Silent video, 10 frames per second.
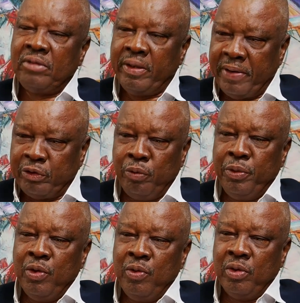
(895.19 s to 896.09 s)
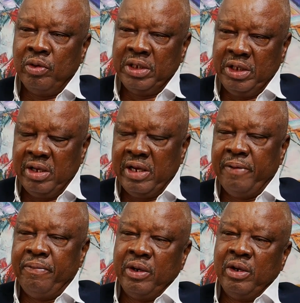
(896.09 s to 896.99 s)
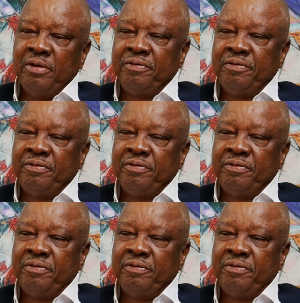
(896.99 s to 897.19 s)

But Owo, the younger brother of